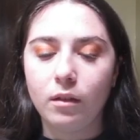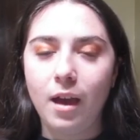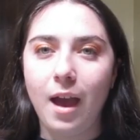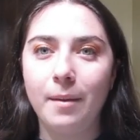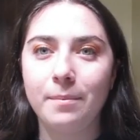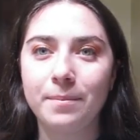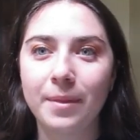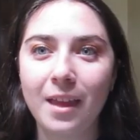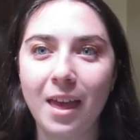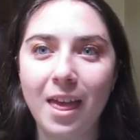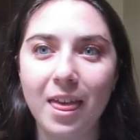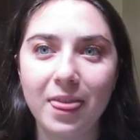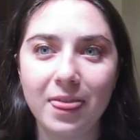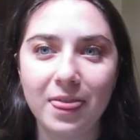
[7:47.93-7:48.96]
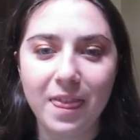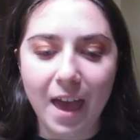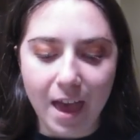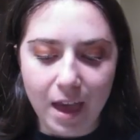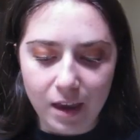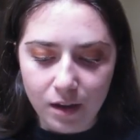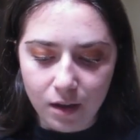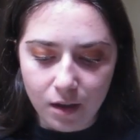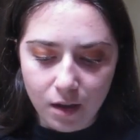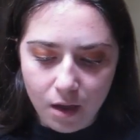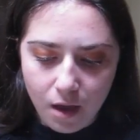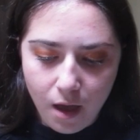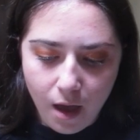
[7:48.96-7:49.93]
Okay, then
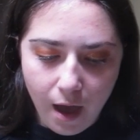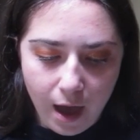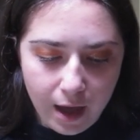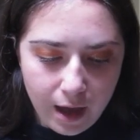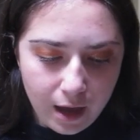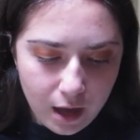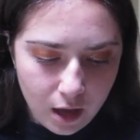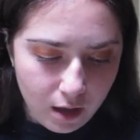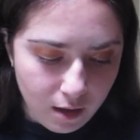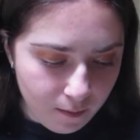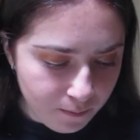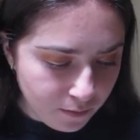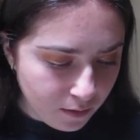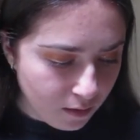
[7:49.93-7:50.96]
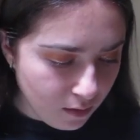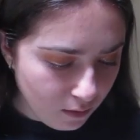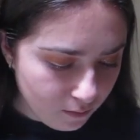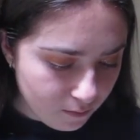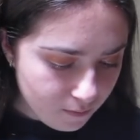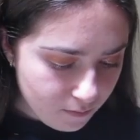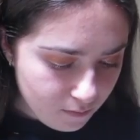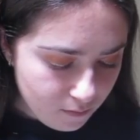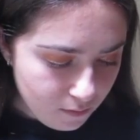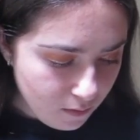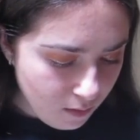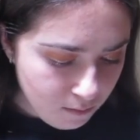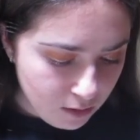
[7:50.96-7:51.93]
I'm
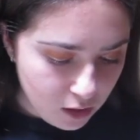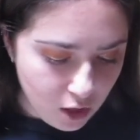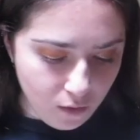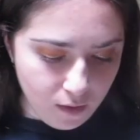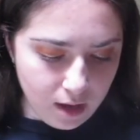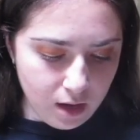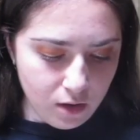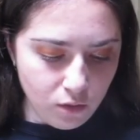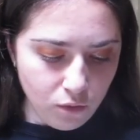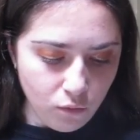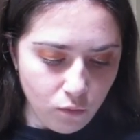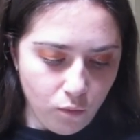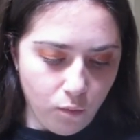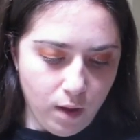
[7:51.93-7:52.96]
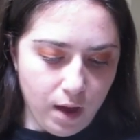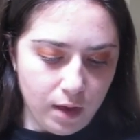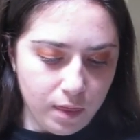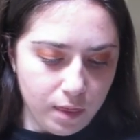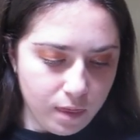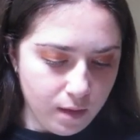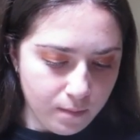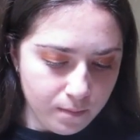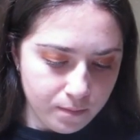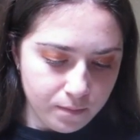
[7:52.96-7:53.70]
gonna go in with